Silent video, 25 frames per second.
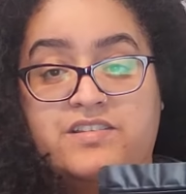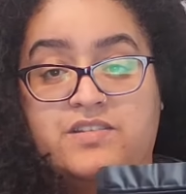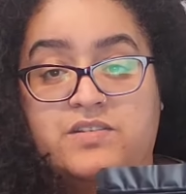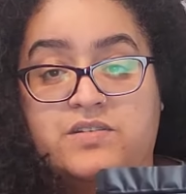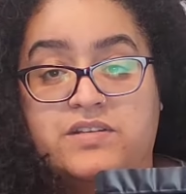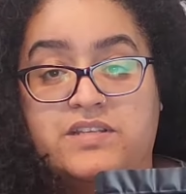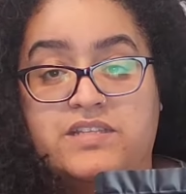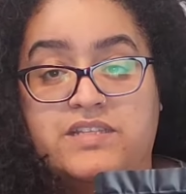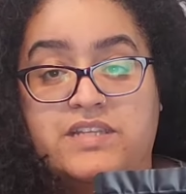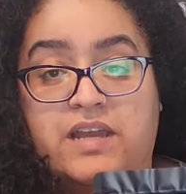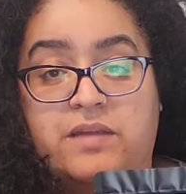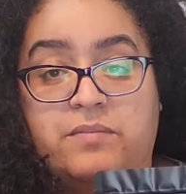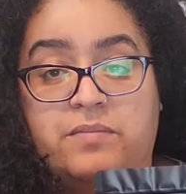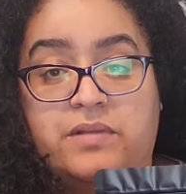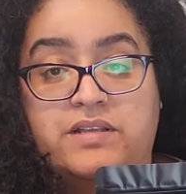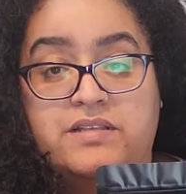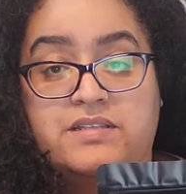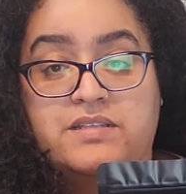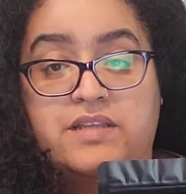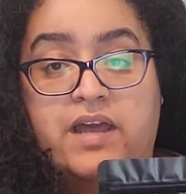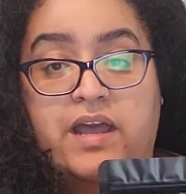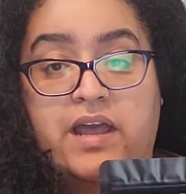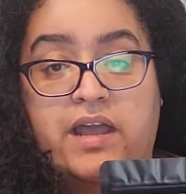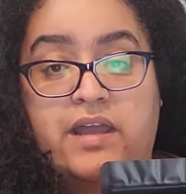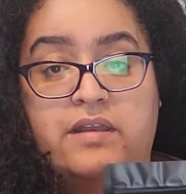to the side by
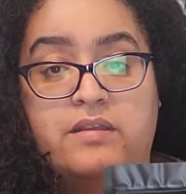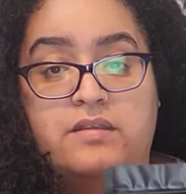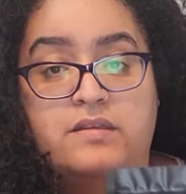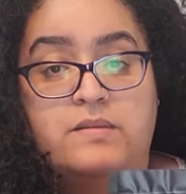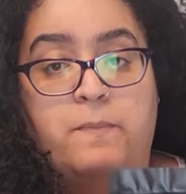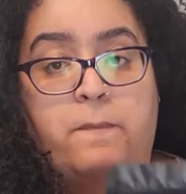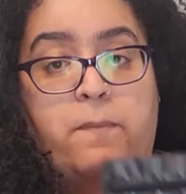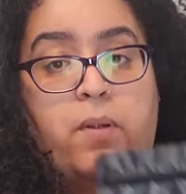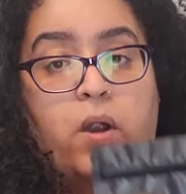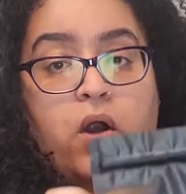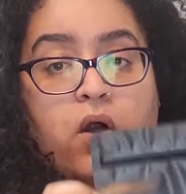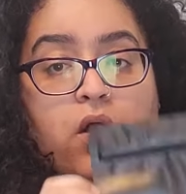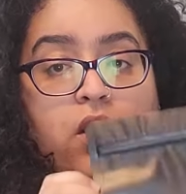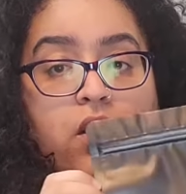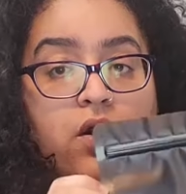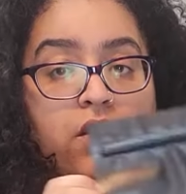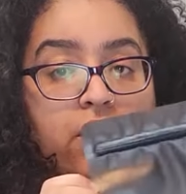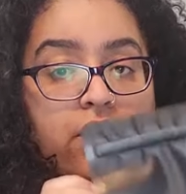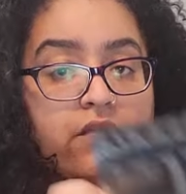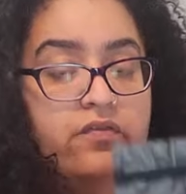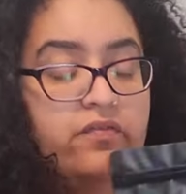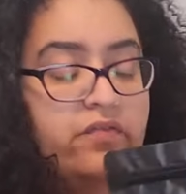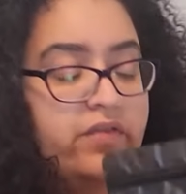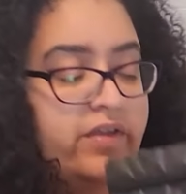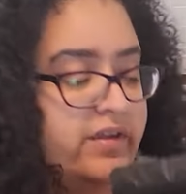side.
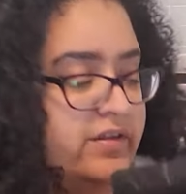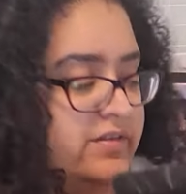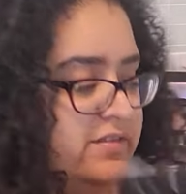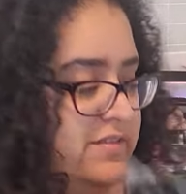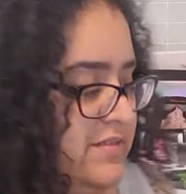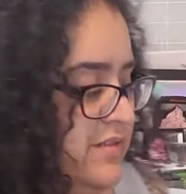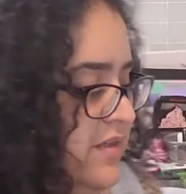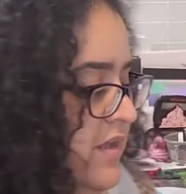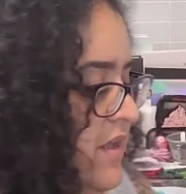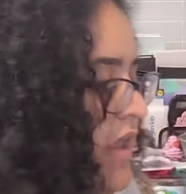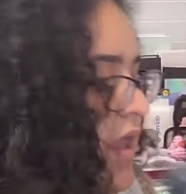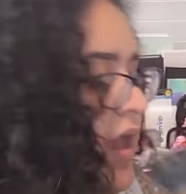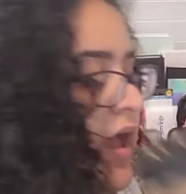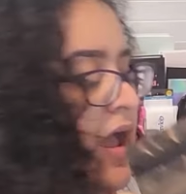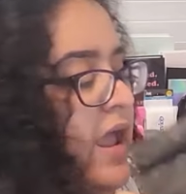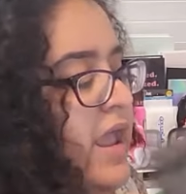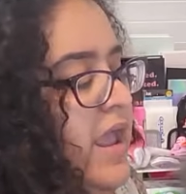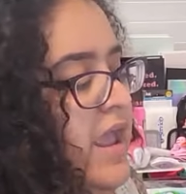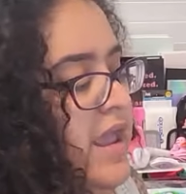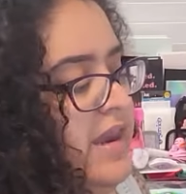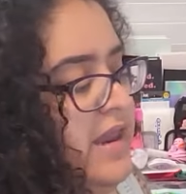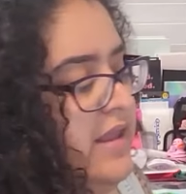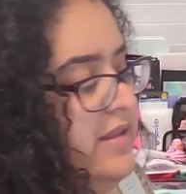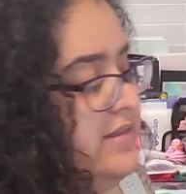Perfect. And